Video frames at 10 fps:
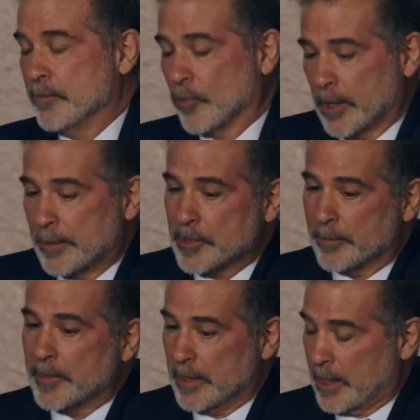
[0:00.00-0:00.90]
brought up
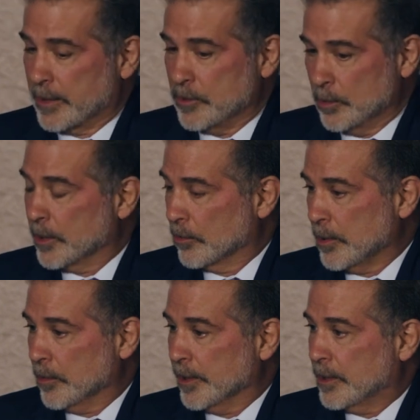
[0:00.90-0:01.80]
something that I do
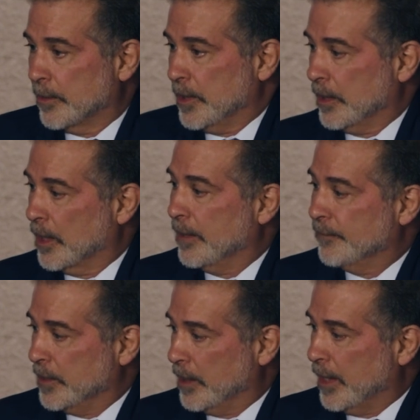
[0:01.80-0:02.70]
agree with. I mean,
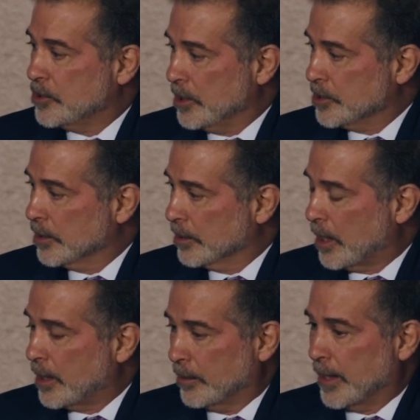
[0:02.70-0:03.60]
if the AG is going to
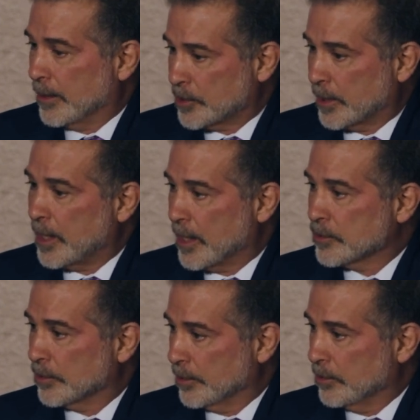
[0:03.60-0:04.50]
hire outside
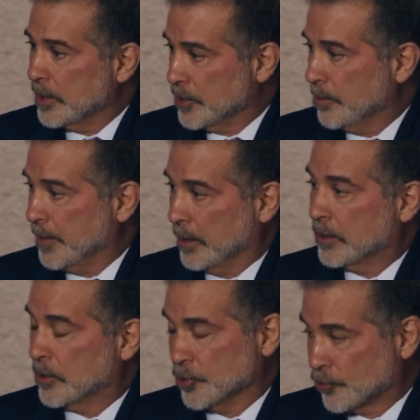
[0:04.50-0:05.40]
counsel, there needs to be
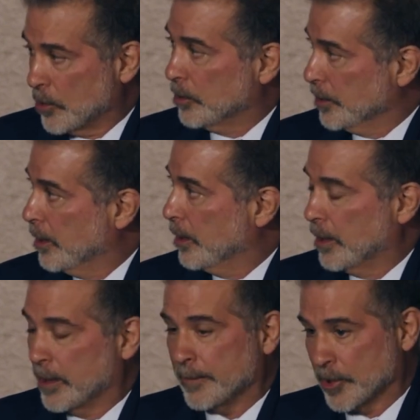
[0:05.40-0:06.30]
control
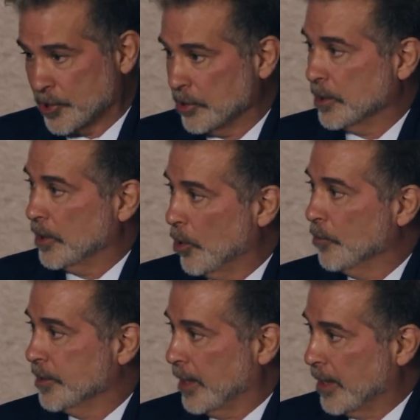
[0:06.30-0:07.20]
asserted
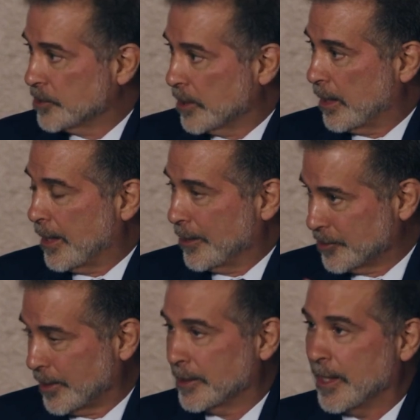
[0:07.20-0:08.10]
over the
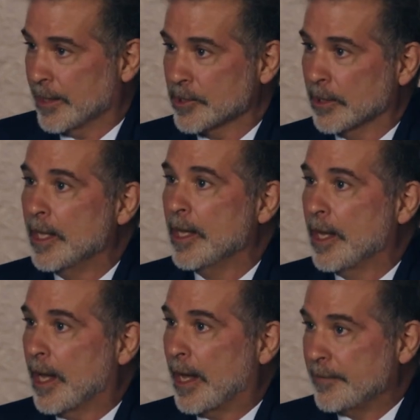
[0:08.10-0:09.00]
outside counsel.
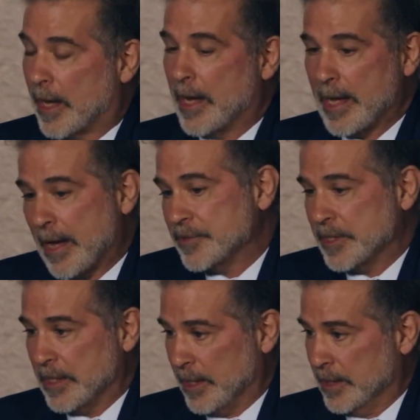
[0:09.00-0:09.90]
I have
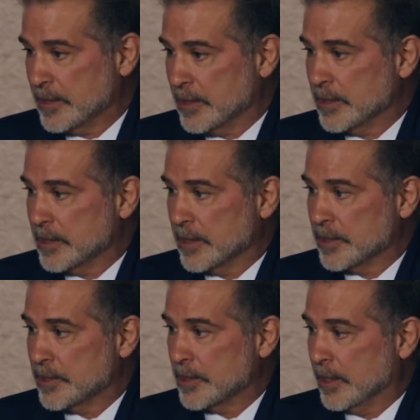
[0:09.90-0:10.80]
seen
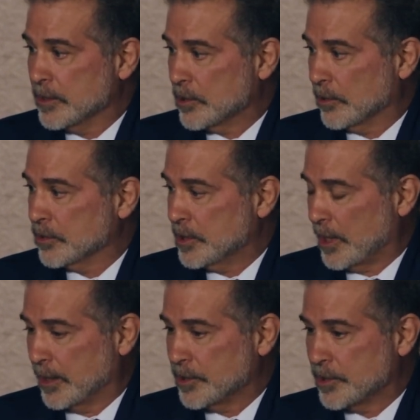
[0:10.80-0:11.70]
instances in certain
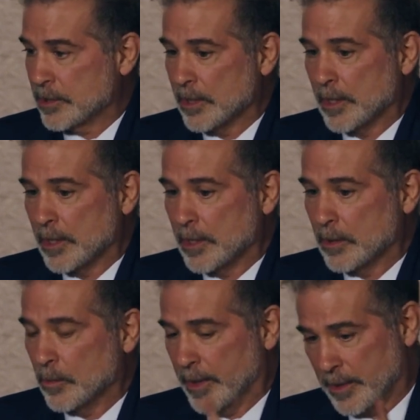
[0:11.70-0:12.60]
states
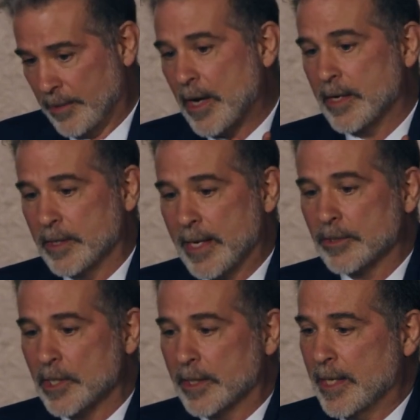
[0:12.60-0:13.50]
where they've hired an
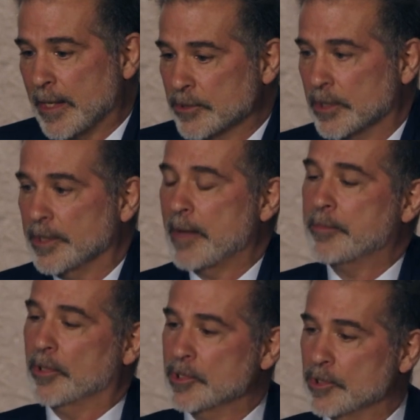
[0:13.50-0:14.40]
outside counsel and
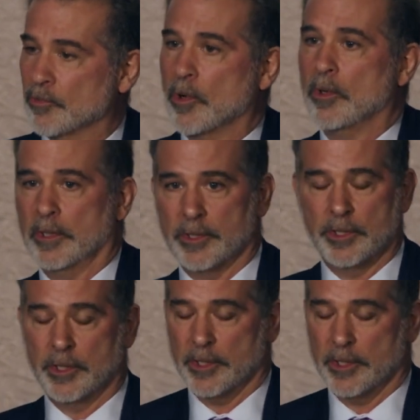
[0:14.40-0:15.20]
that person's role is